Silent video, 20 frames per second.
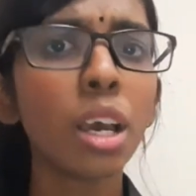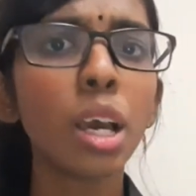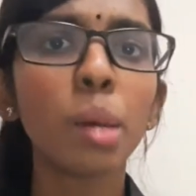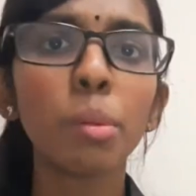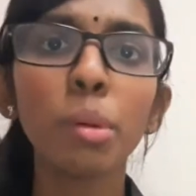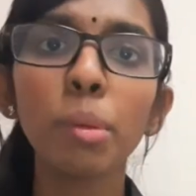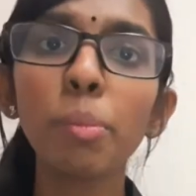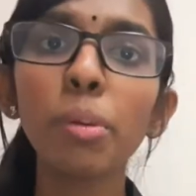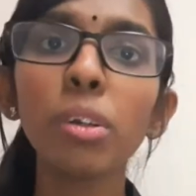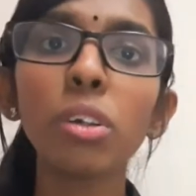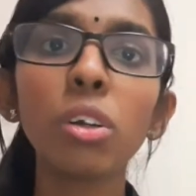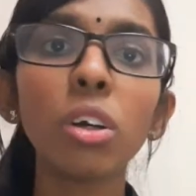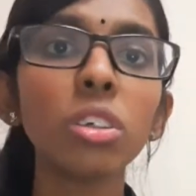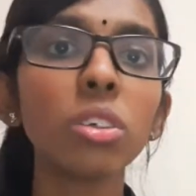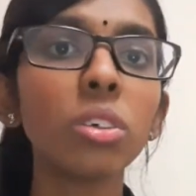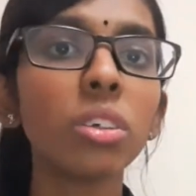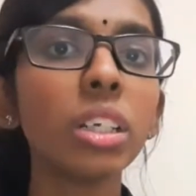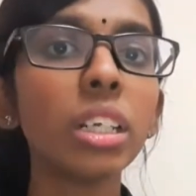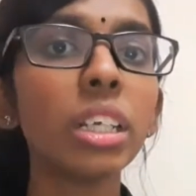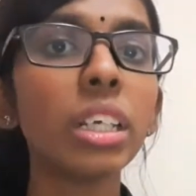People not
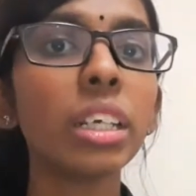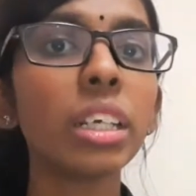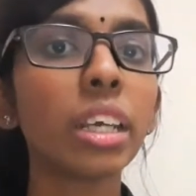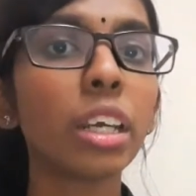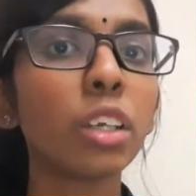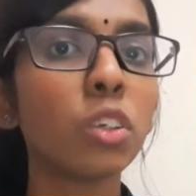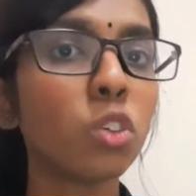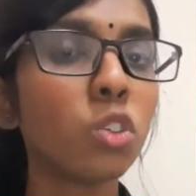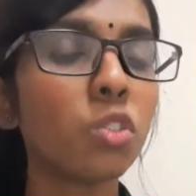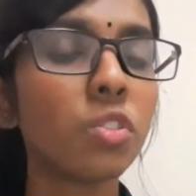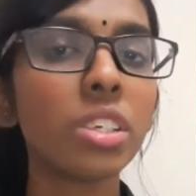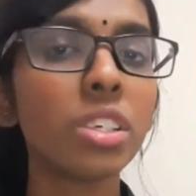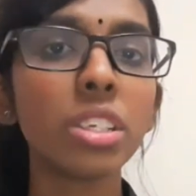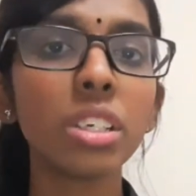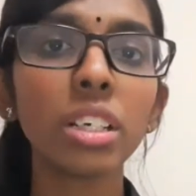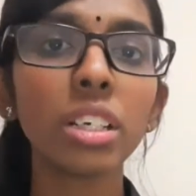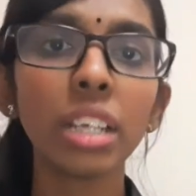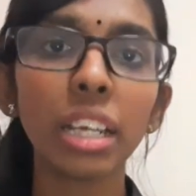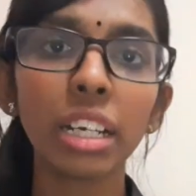only can do physical